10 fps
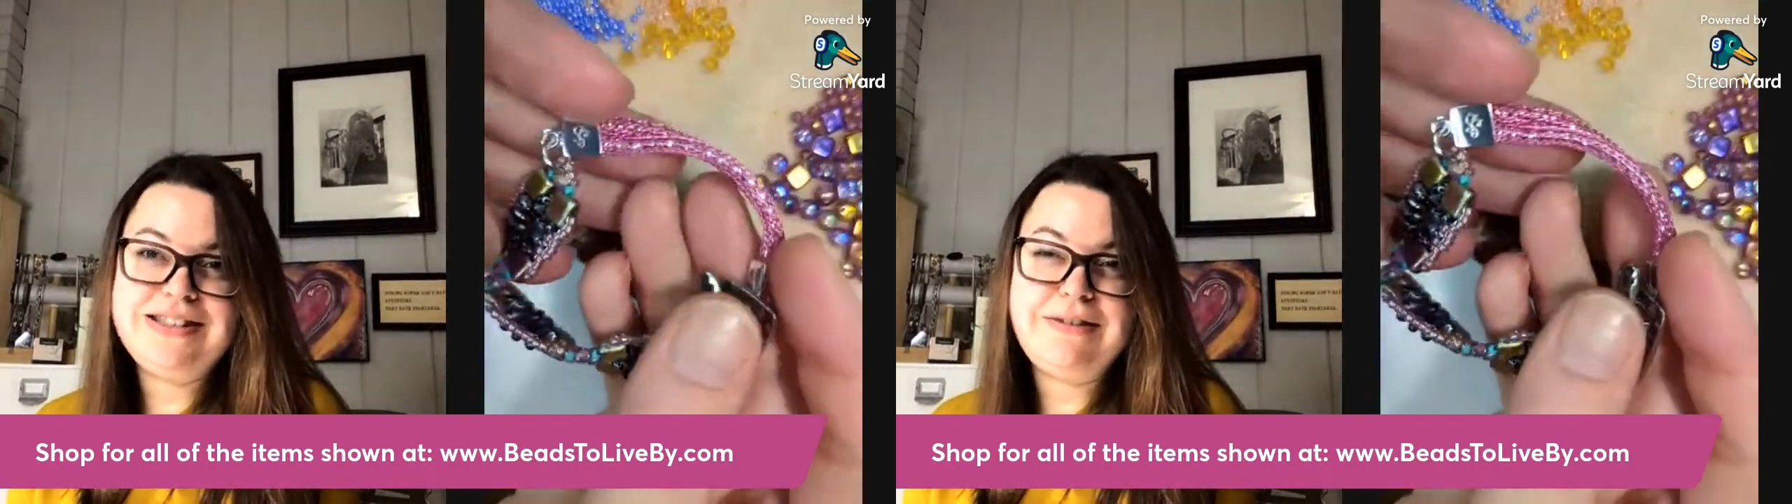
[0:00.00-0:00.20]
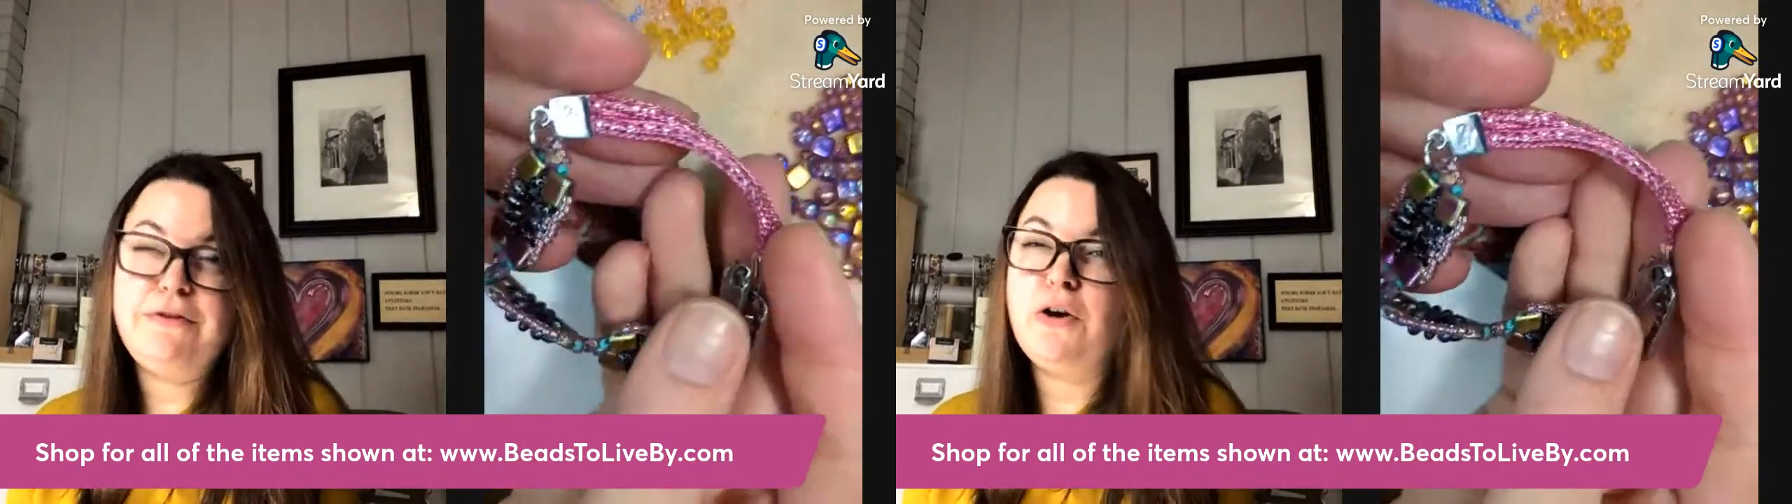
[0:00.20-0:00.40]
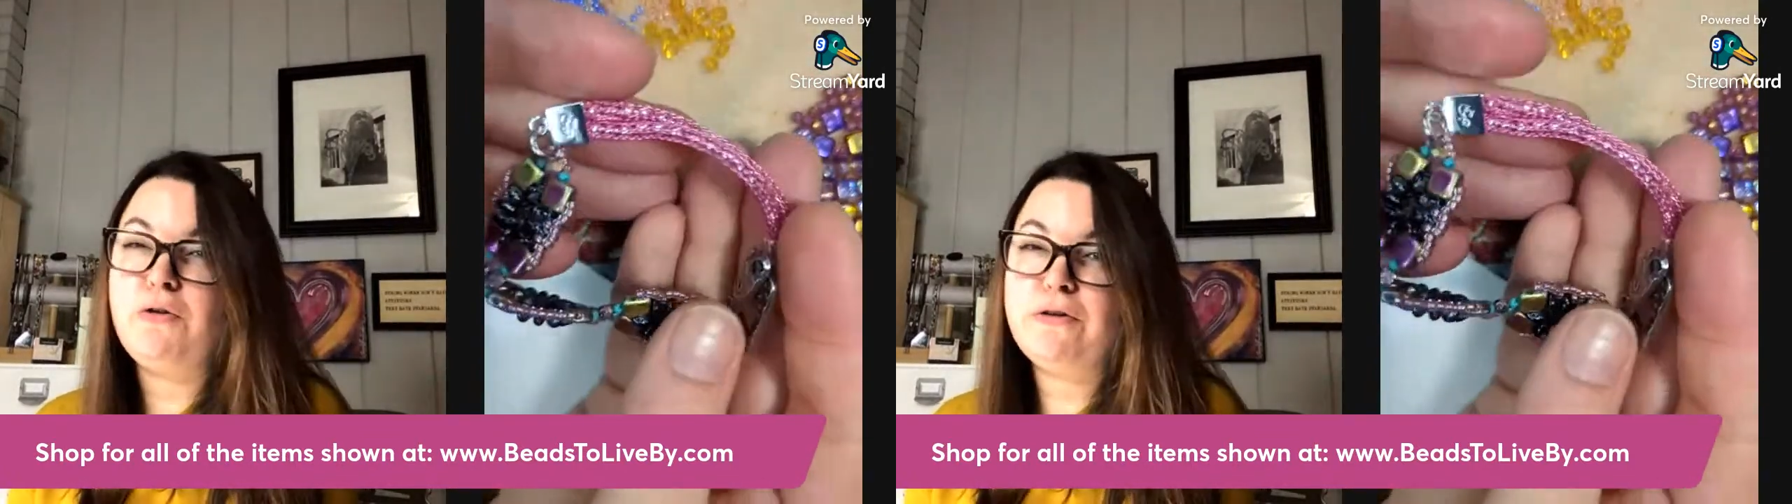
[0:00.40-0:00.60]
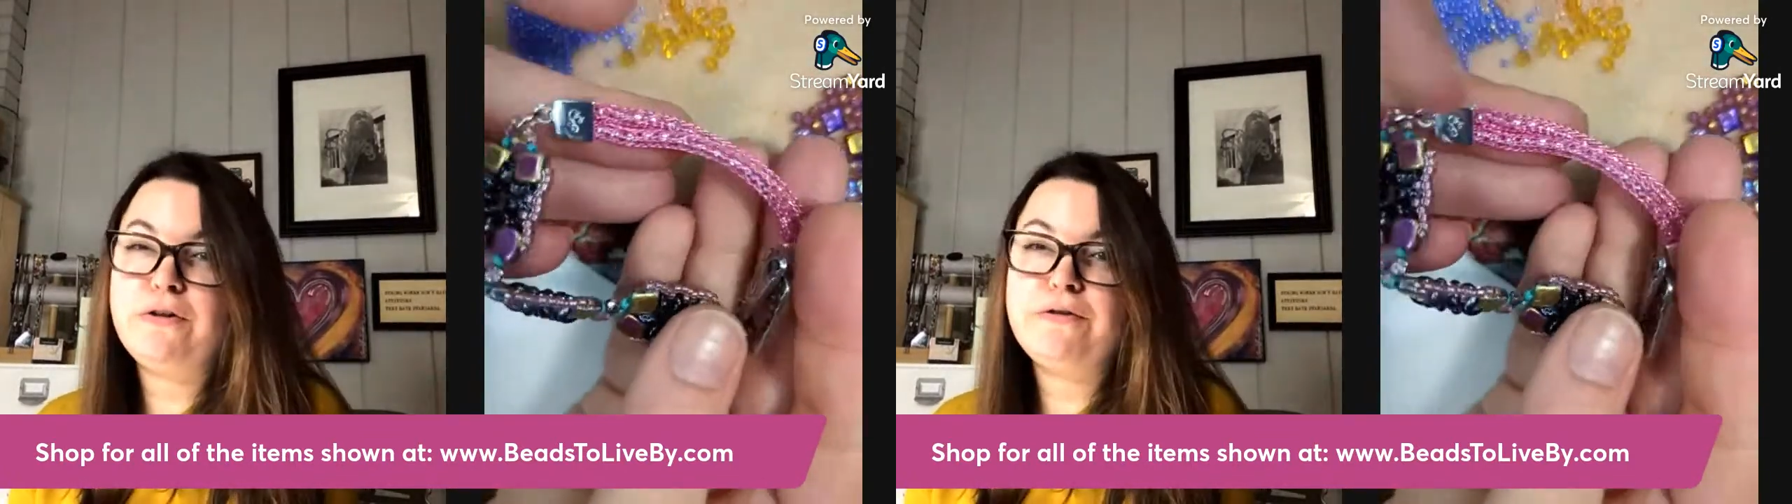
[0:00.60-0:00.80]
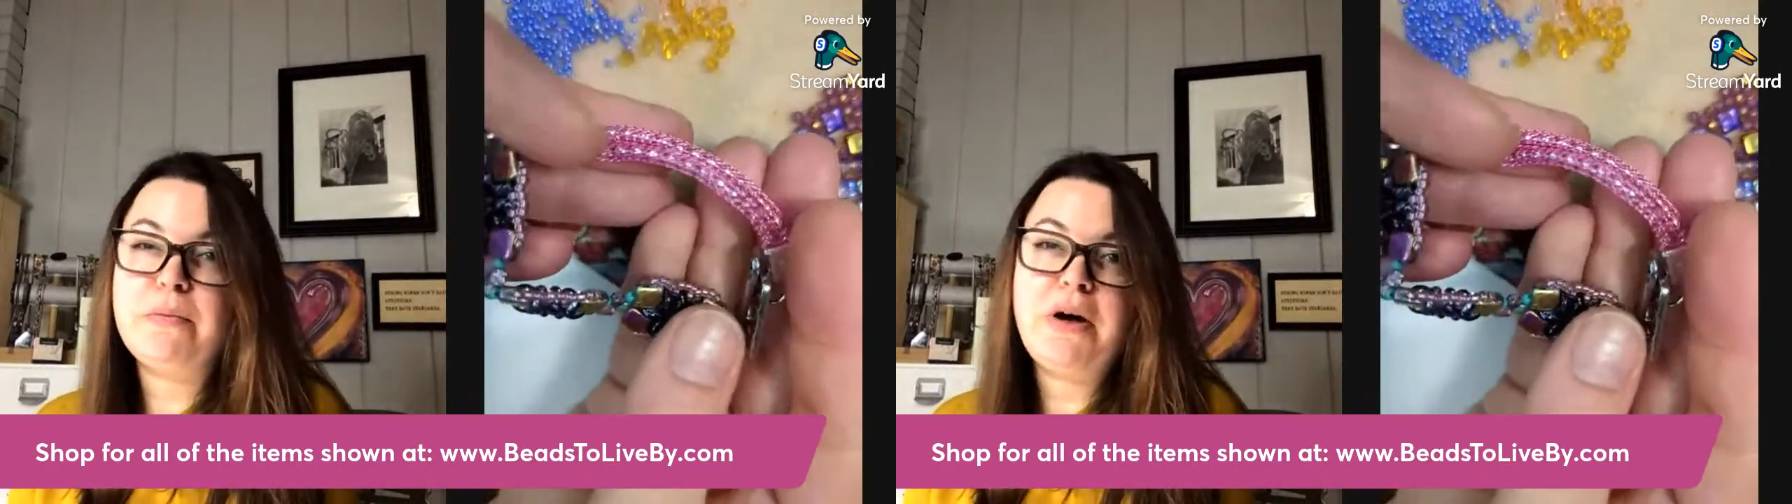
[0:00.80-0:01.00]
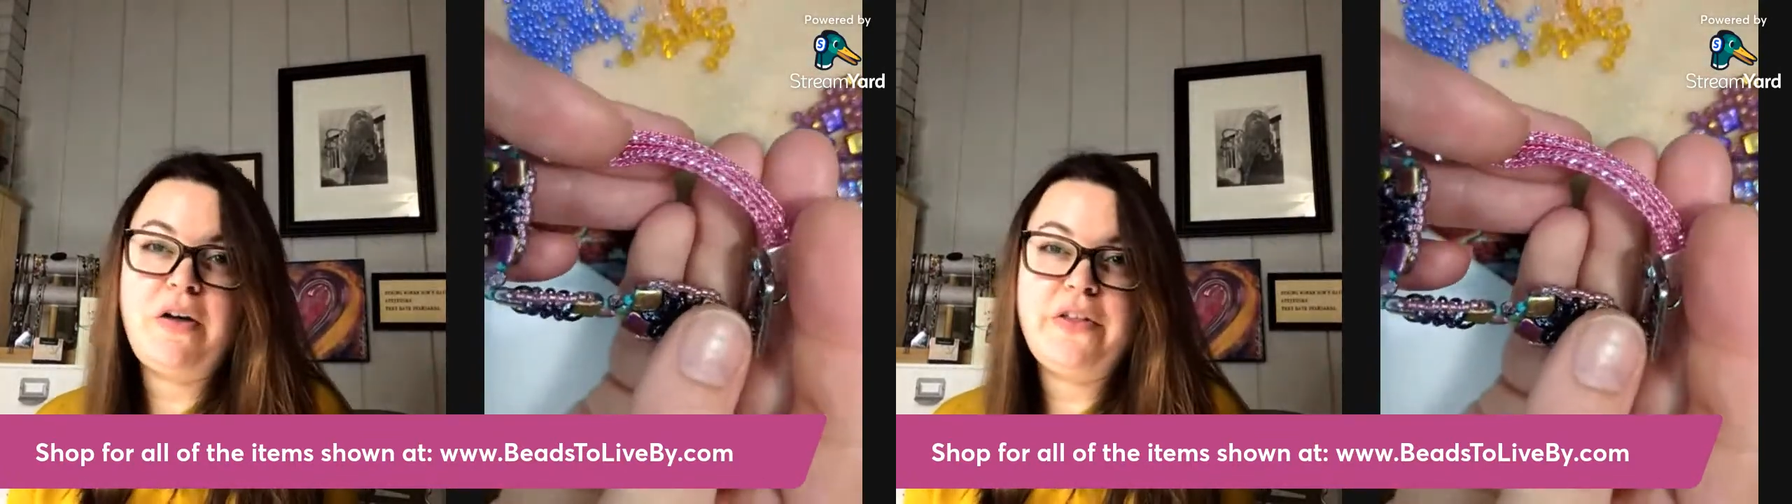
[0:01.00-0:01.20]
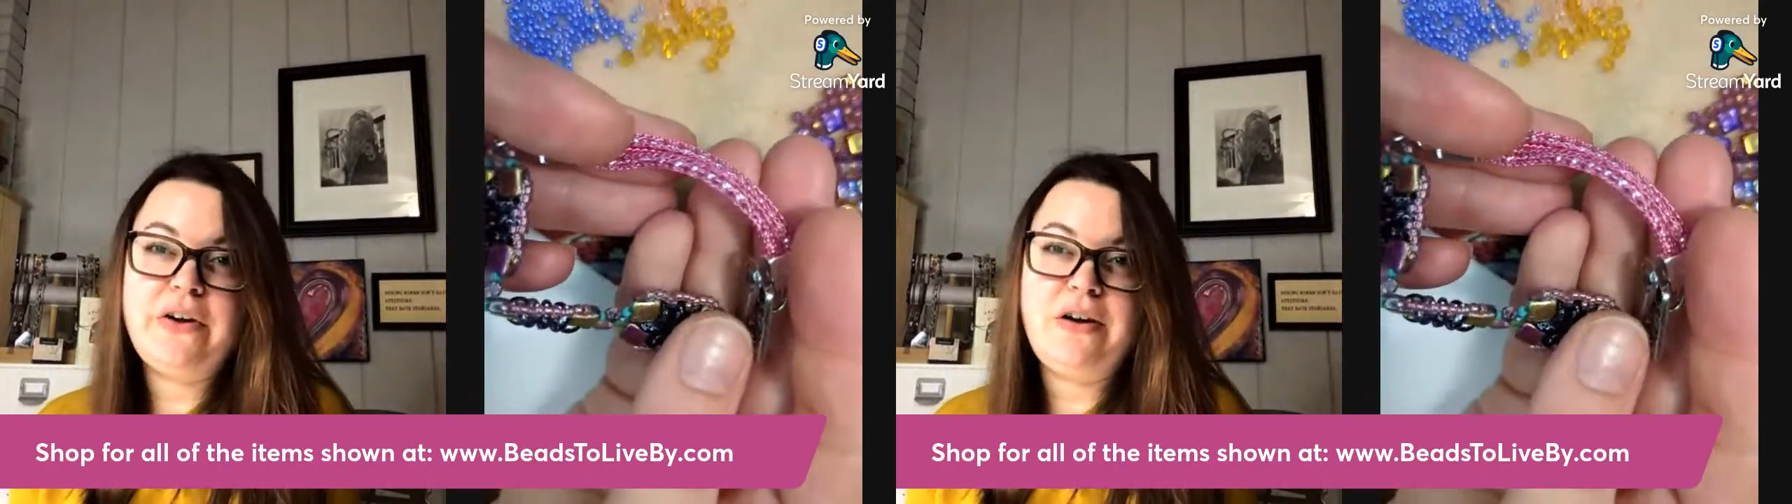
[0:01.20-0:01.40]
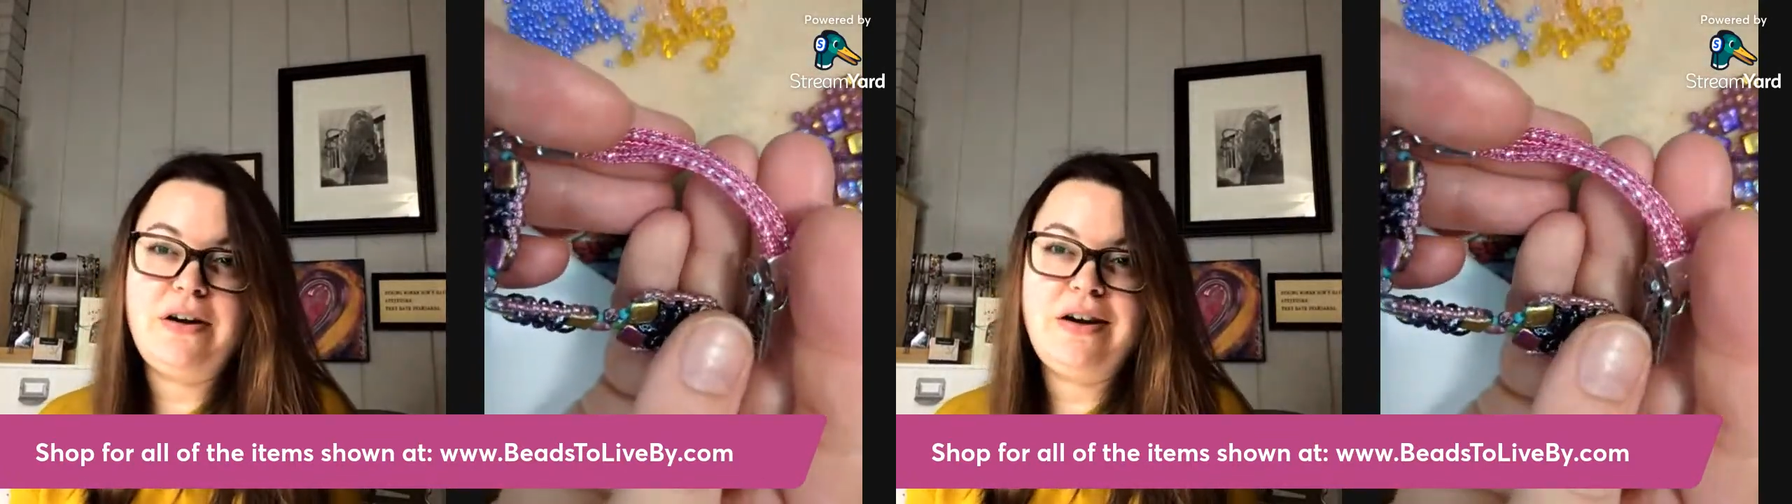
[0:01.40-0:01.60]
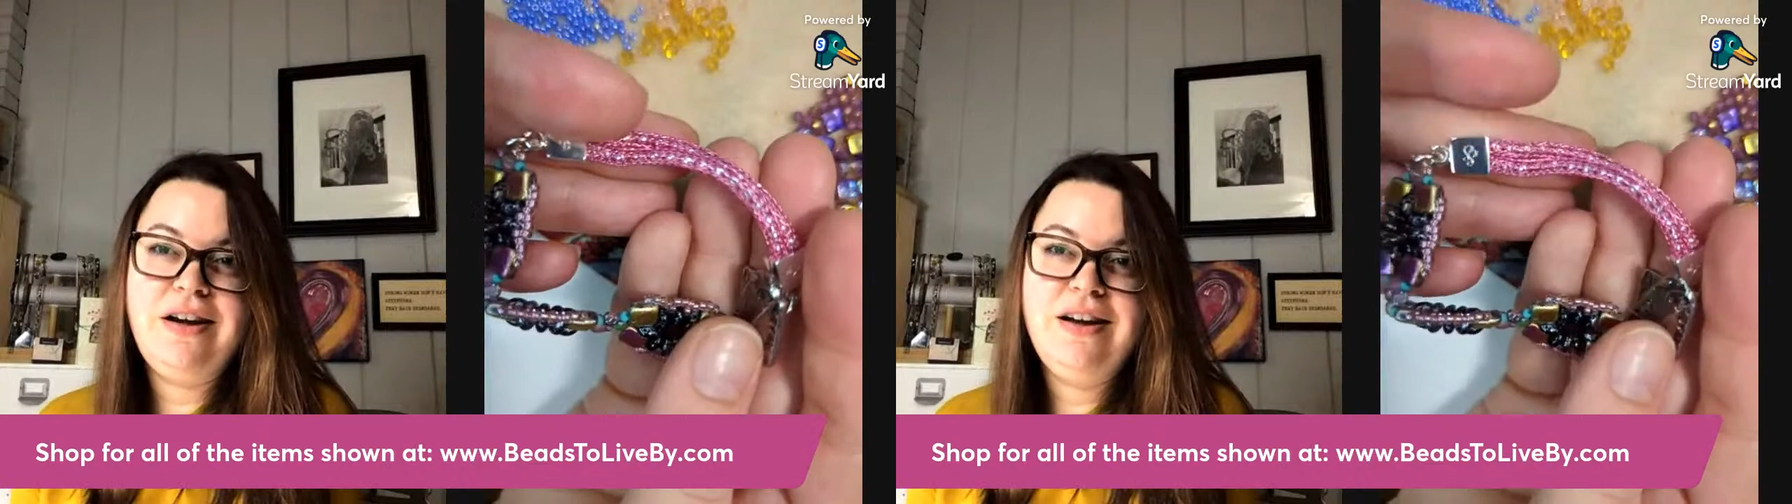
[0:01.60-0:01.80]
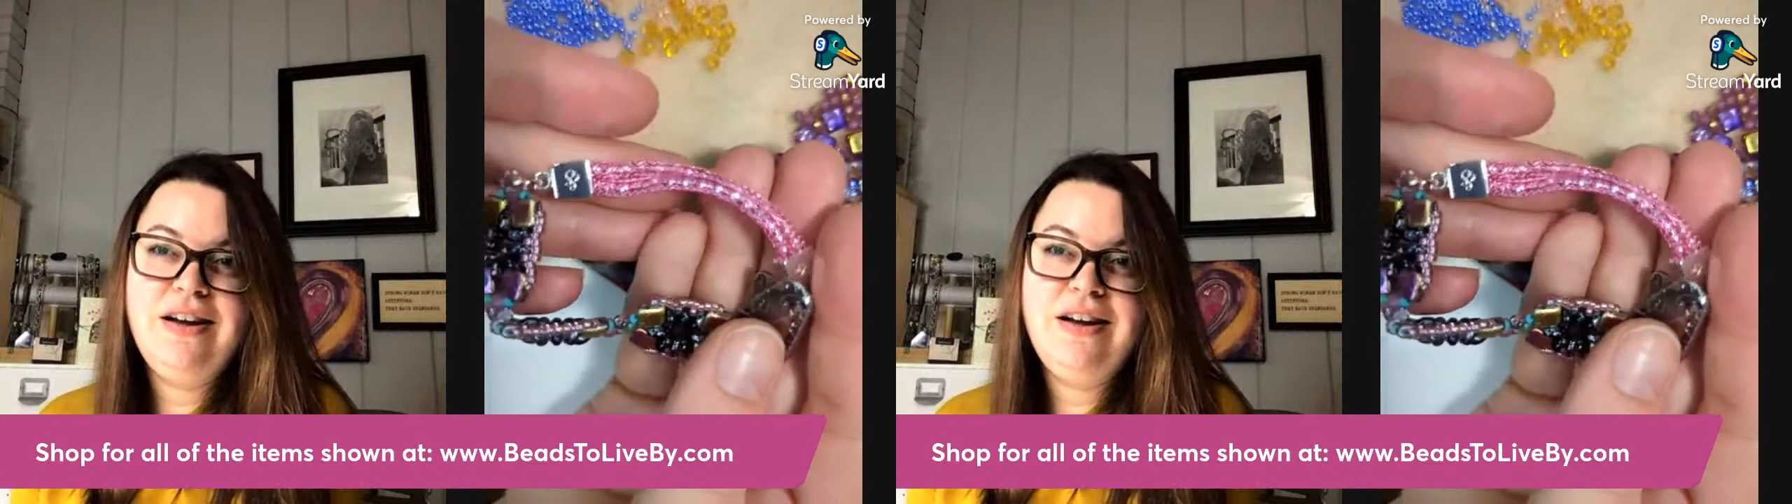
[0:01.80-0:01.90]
left over from other,